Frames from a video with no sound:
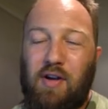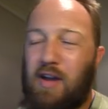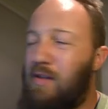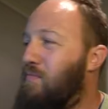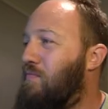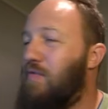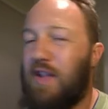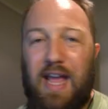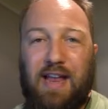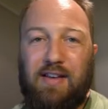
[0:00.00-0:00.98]
I'm
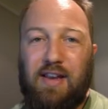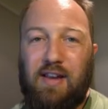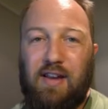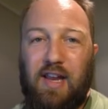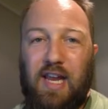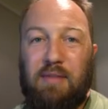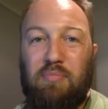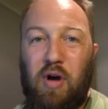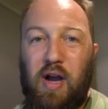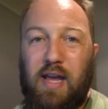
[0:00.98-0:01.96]
landing in
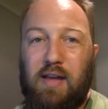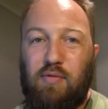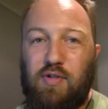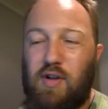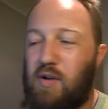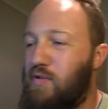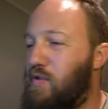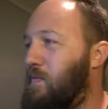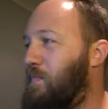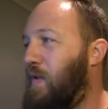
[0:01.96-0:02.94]
my
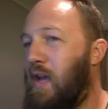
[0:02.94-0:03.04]
results.